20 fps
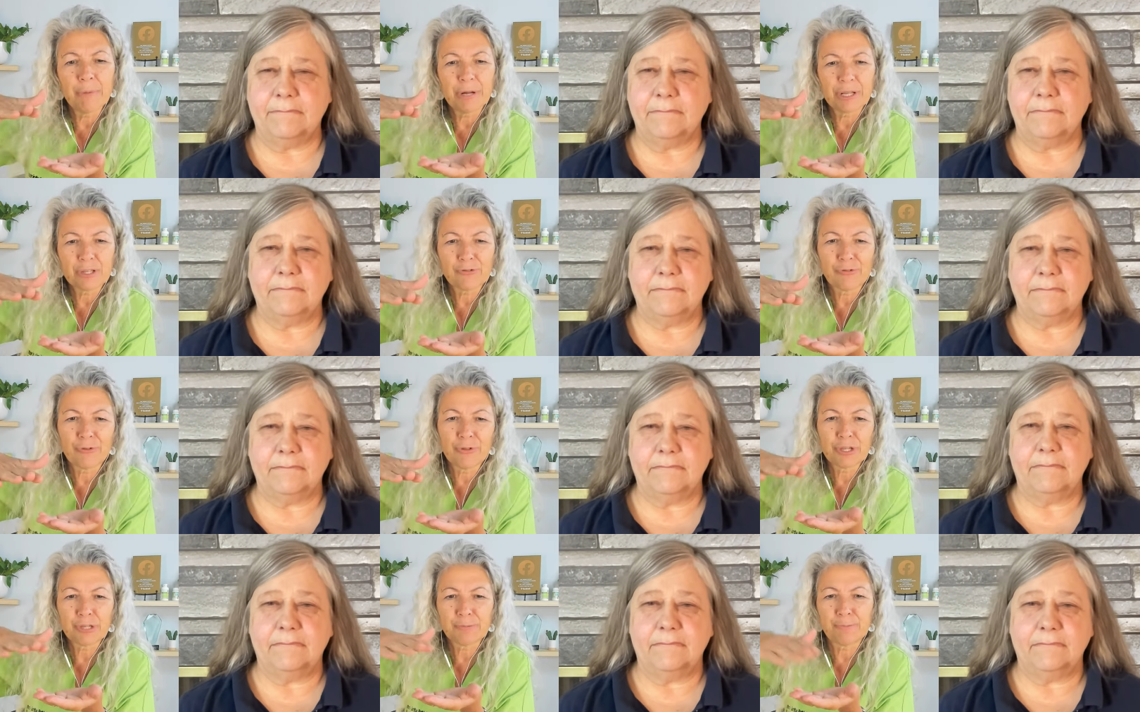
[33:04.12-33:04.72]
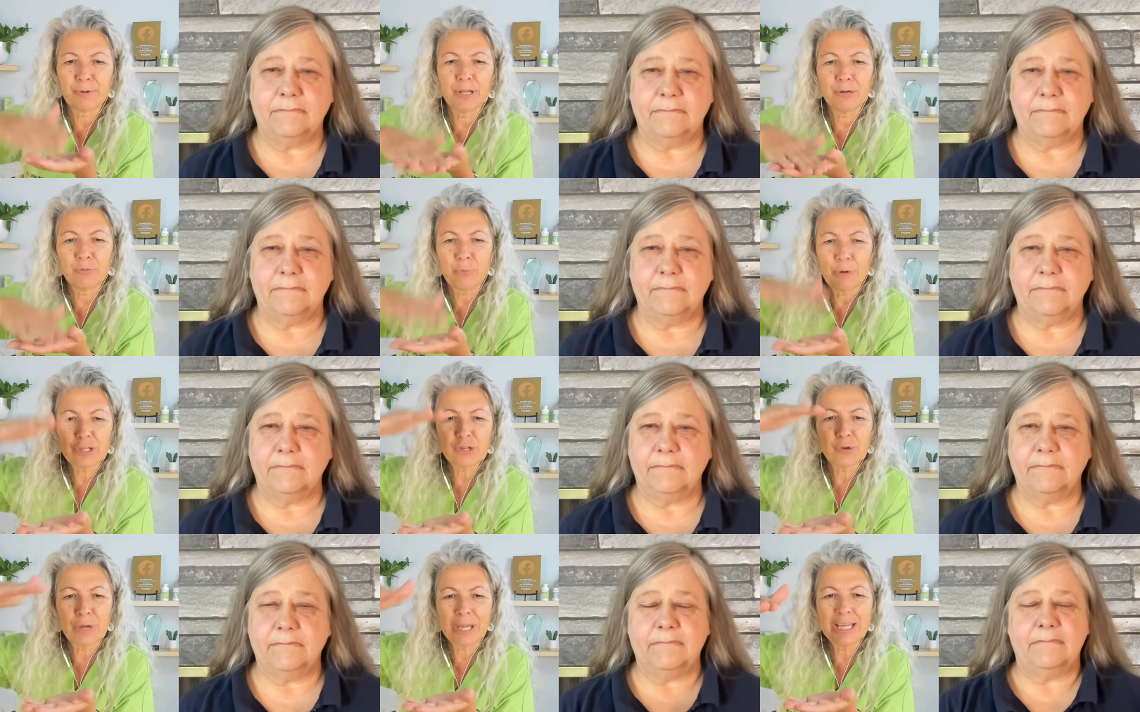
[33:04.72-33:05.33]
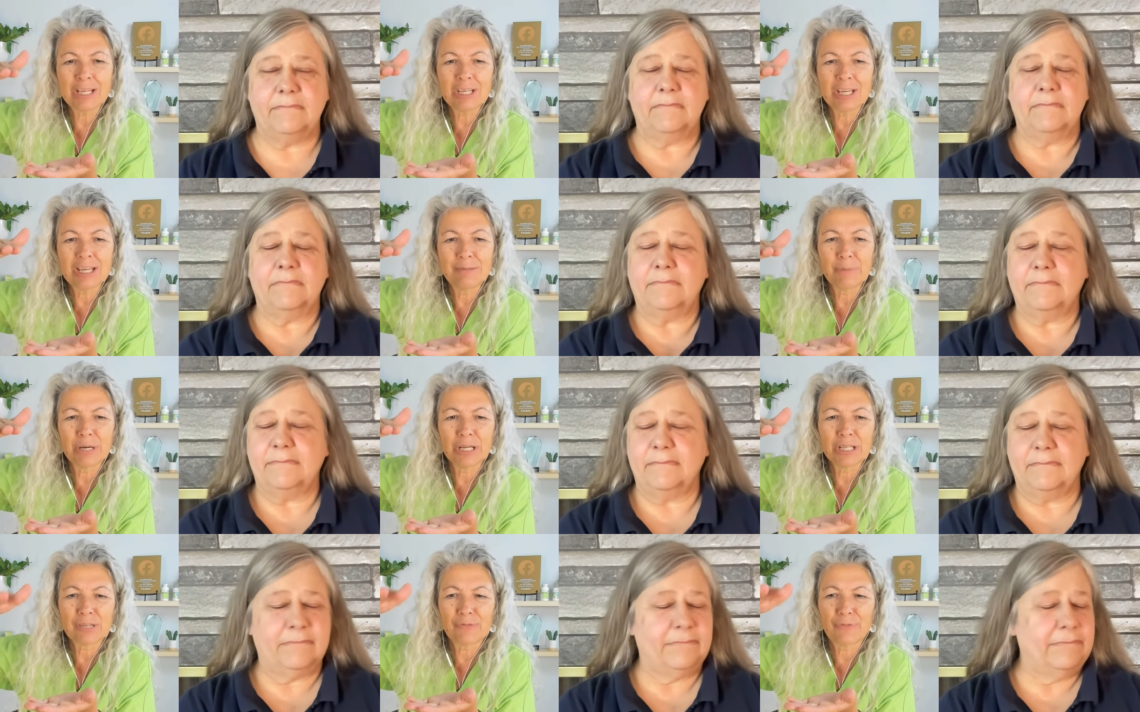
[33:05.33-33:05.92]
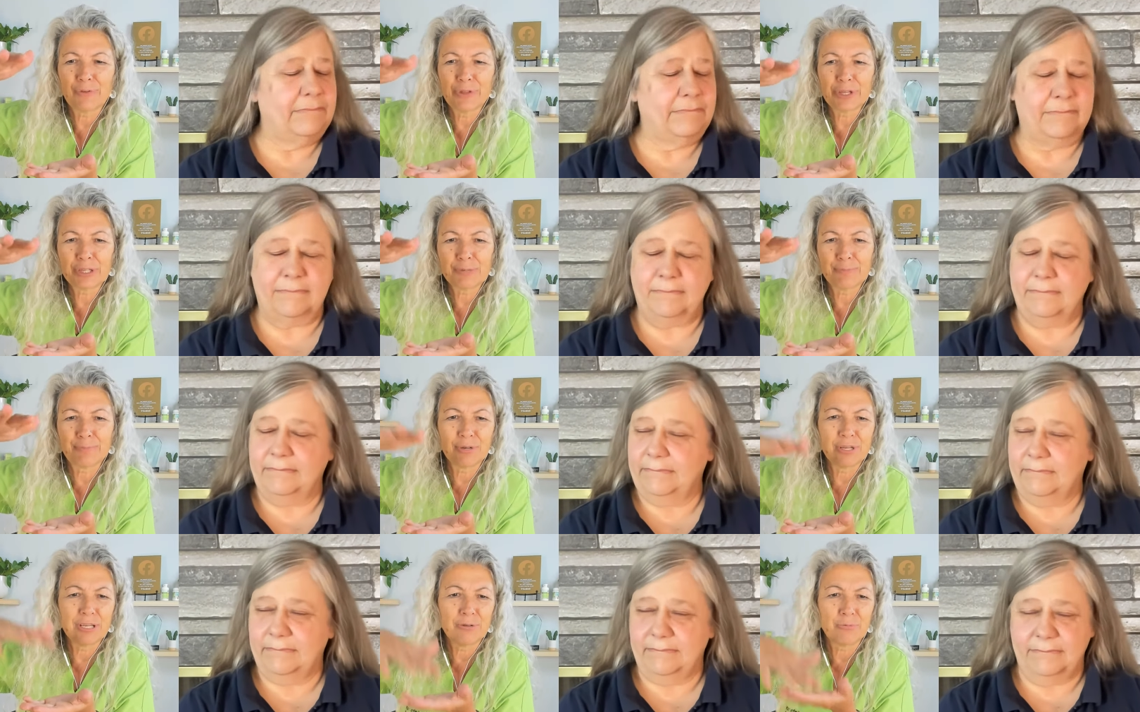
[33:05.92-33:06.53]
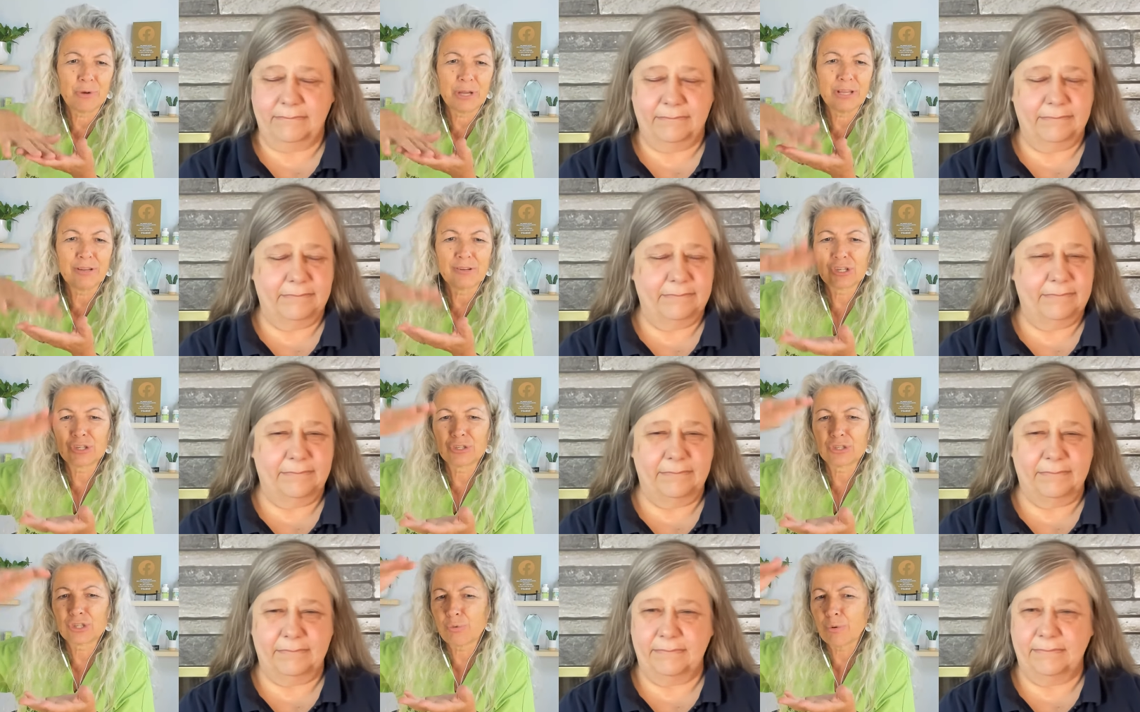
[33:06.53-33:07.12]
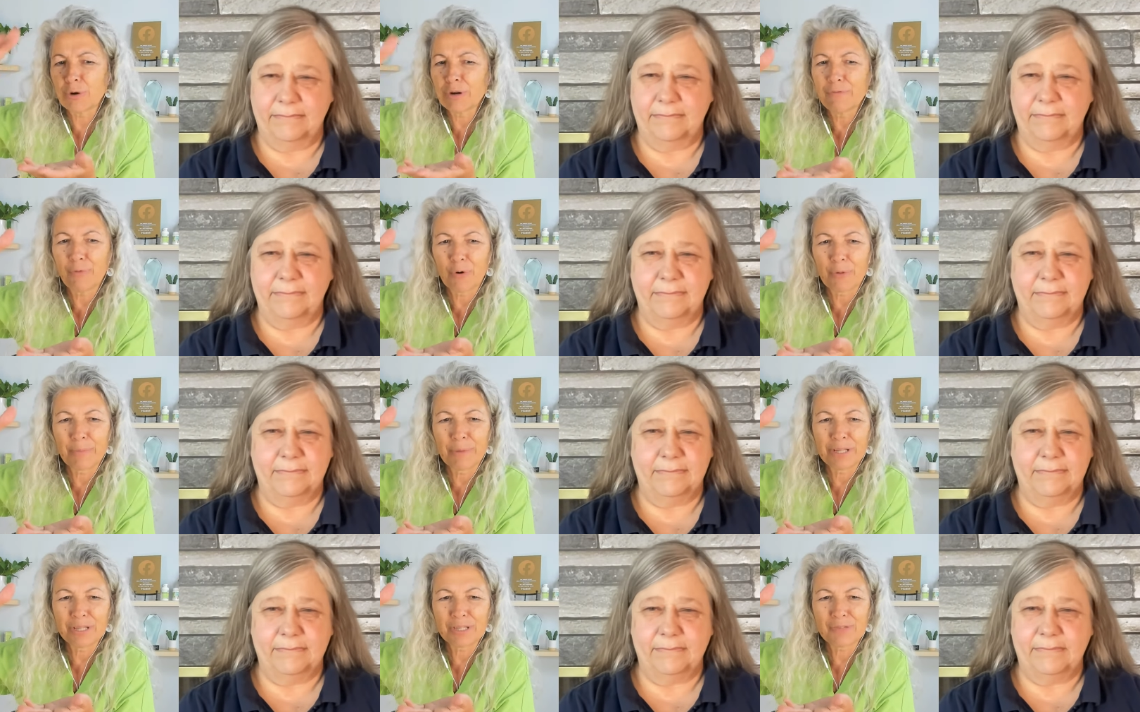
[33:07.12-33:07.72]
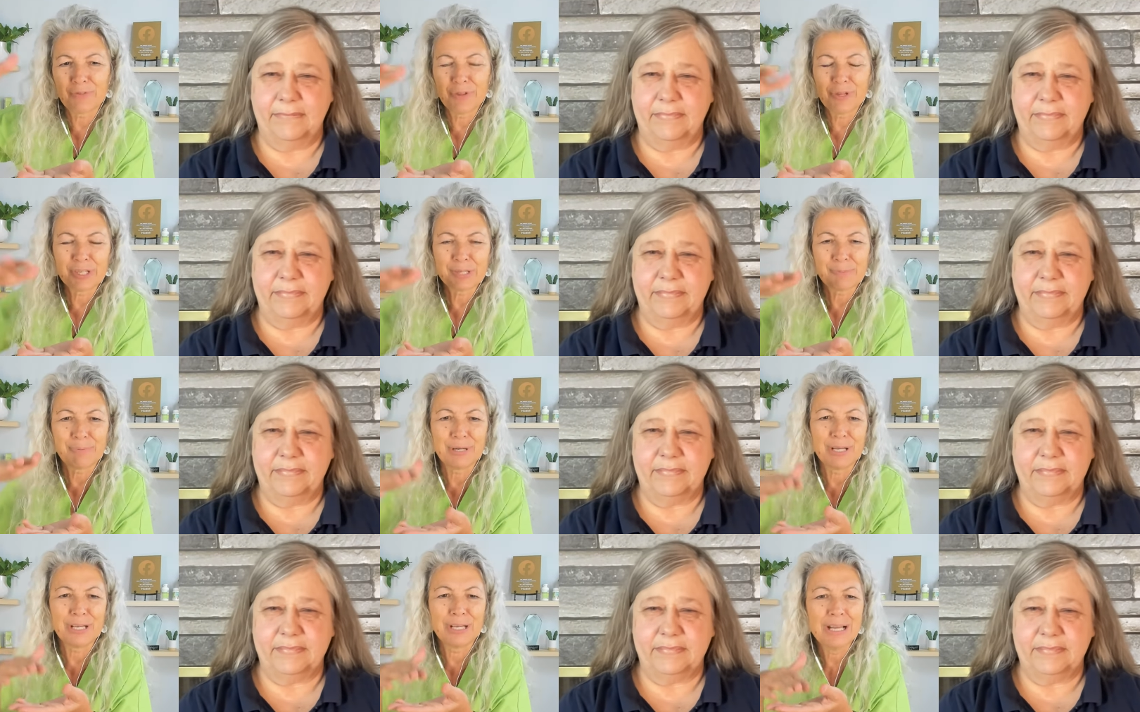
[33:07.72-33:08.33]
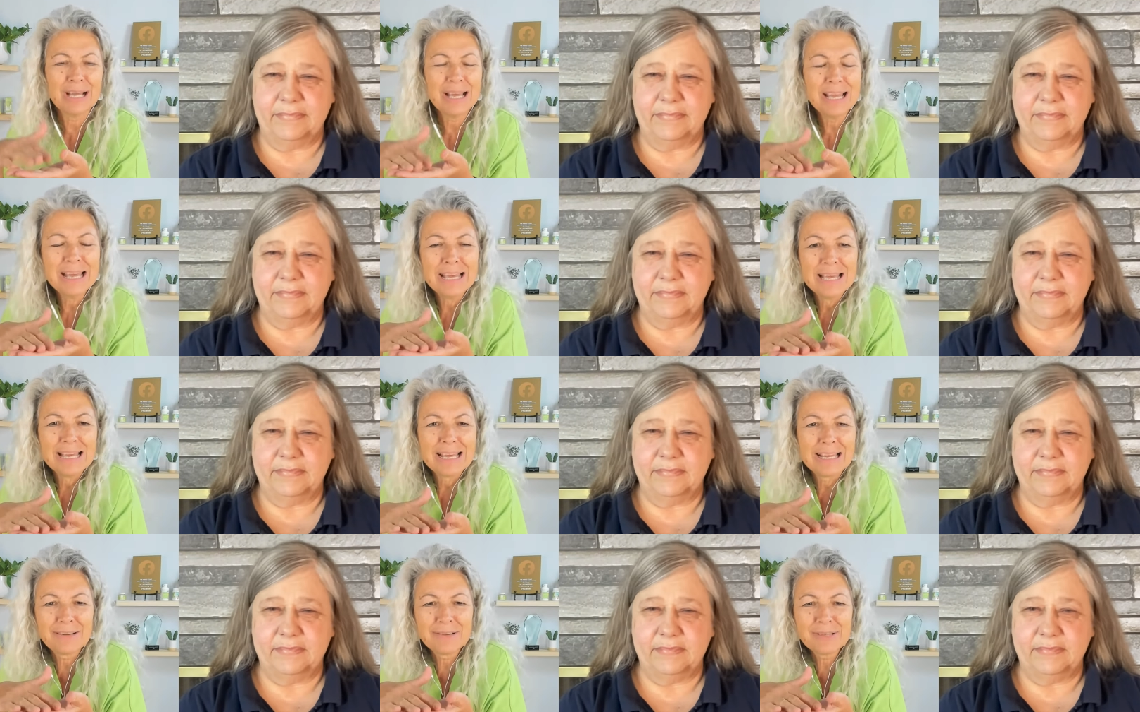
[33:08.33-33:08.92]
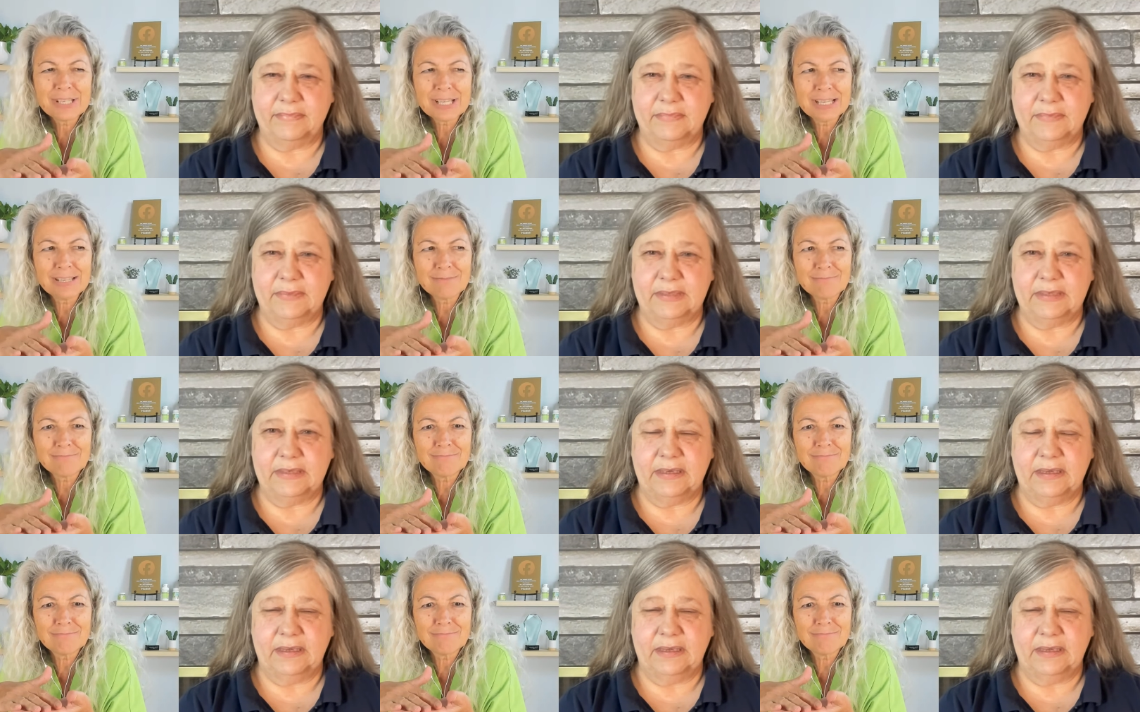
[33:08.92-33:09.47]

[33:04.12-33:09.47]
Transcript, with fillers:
Speaker 1: months for this breed, wait till 18 months for this breed, wait till 24 months for this breed. And I was like,